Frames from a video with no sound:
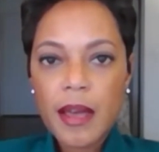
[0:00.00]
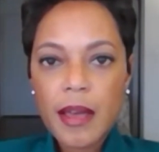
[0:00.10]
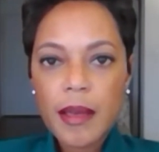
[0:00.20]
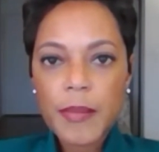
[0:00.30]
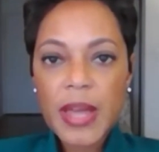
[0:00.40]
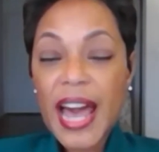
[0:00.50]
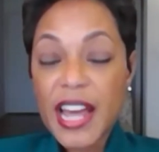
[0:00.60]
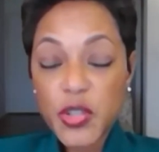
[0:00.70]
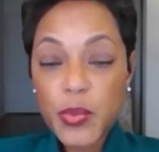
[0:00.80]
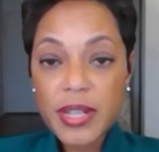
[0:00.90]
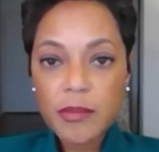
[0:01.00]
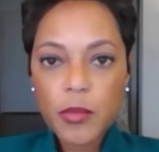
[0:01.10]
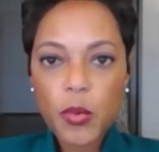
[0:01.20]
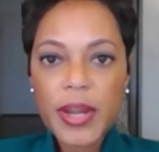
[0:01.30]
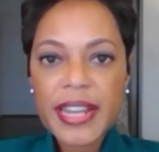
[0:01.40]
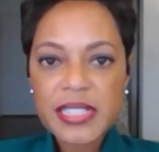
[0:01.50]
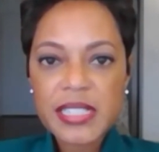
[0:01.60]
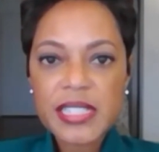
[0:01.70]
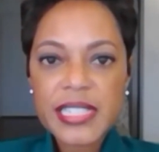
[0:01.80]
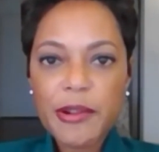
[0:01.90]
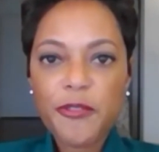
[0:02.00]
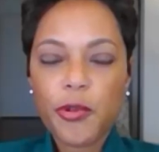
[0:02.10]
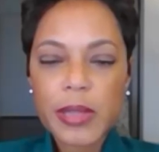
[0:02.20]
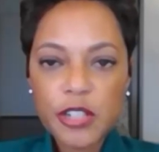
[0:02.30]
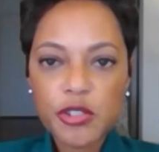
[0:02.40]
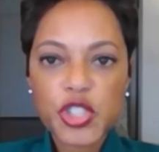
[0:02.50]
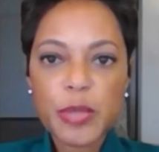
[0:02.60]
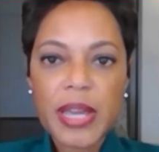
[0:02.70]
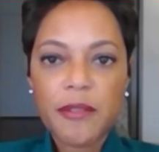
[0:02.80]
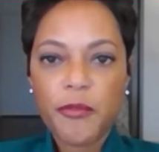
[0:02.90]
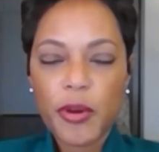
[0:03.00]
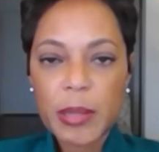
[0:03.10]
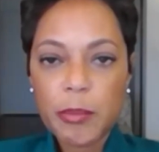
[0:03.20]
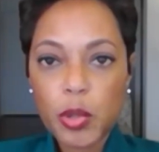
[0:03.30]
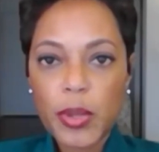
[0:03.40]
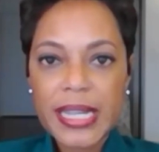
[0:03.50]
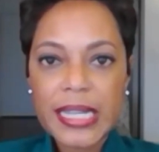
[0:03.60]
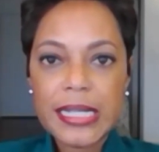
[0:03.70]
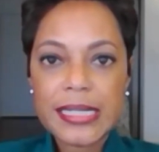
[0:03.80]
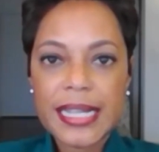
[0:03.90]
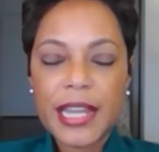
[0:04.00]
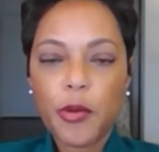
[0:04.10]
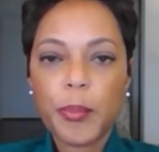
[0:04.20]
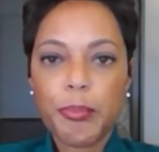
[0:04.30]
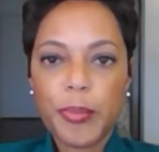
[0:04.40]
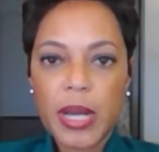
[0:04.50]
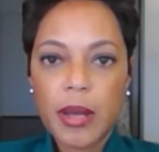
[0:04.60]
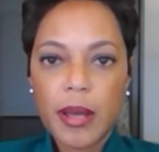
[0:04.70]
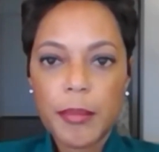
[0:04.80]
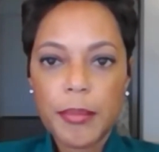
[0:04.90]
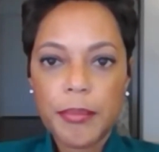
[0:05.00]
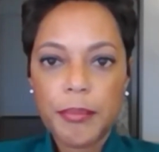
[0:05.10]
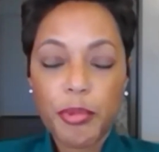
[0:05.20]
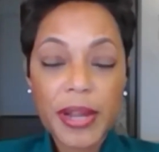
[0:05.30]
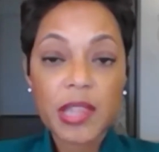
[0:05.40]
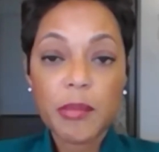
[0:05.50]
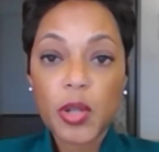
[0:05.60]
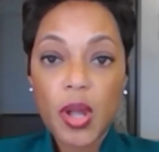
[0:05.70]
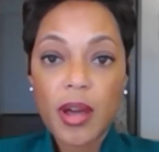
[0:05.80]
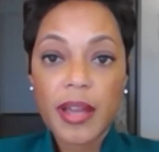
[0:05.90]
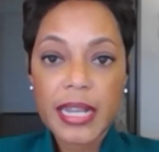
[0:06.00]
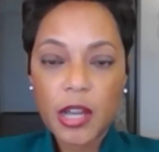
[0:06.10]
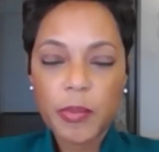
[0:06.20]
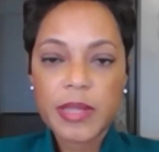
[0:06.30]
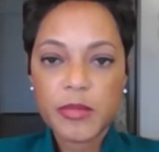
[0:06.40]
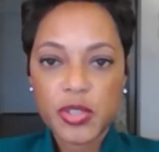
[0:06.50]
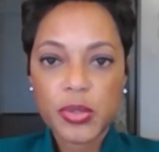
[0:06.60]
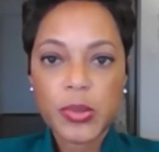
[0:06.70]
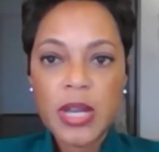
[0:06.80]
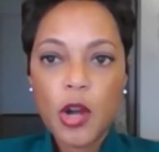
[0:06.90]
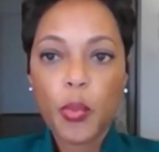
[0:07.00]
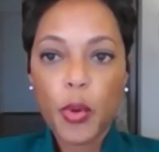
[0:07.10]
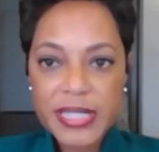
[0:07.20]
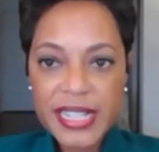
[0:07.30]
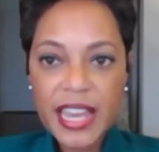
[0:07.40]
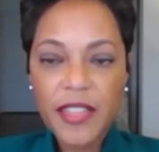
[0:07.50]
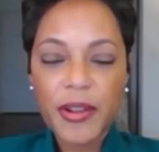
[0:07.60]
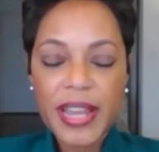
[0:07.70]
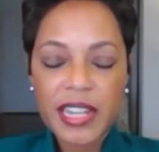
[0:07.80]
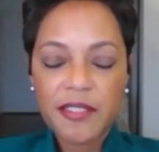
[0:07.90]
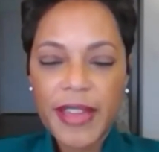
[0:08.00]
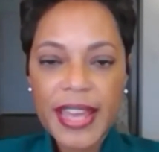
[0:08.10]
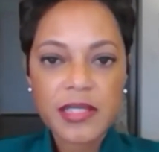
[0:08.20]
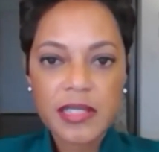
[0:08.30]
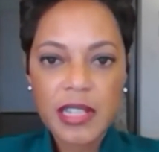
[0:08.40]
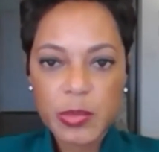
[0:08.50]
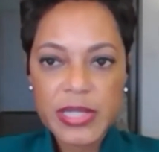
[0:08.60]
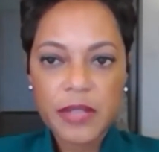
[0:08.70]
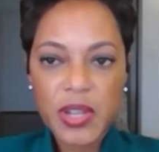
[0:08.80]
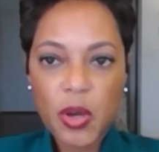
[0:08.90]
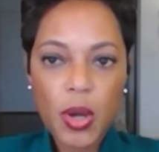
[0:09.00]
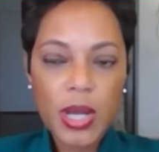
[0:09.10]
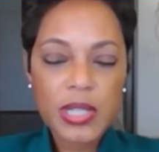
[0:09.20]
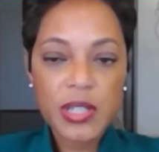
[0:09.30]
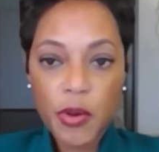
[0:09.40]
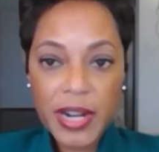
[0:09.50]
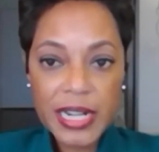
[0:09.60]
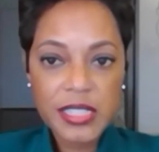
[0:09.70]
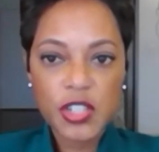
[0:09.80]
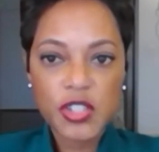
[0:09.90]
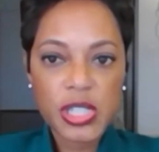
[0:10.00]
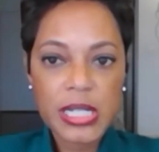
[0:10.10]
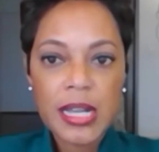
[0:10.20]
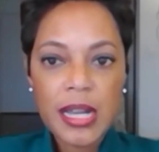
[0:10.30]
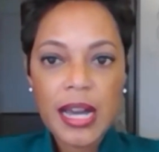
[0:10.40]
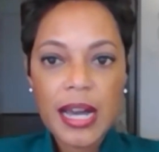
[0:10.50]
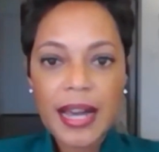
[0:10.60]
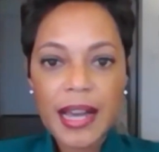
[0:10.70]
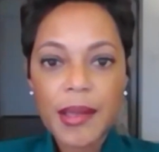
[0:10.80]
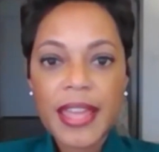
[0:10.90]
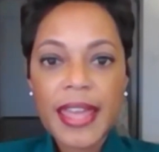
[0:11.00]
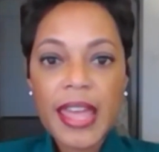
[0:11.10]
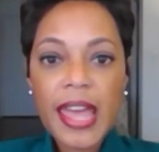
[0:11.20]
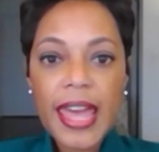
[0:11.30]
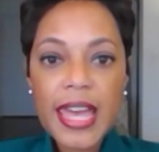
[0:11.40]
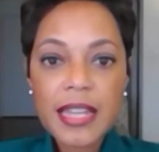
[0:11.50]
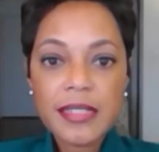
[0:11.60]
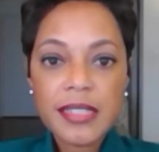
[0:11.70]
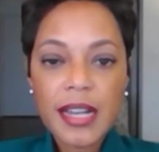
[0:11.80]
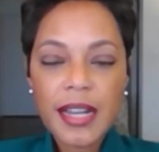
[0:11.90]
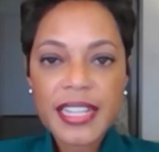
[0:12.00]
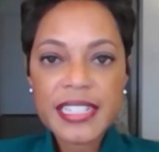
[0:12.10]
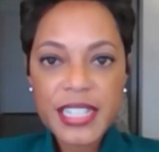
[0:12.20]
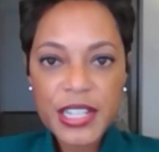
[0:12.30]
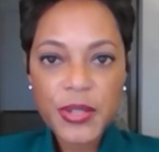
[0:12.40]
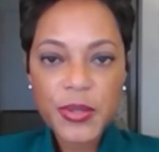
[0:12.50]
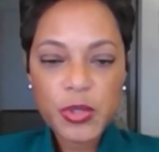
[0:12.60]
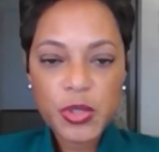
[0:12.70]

uh, a conduit where necessary for leadership and for employees and help uh, bring them along and help them to work together and advance a specific cause an organization uh, and uh, continue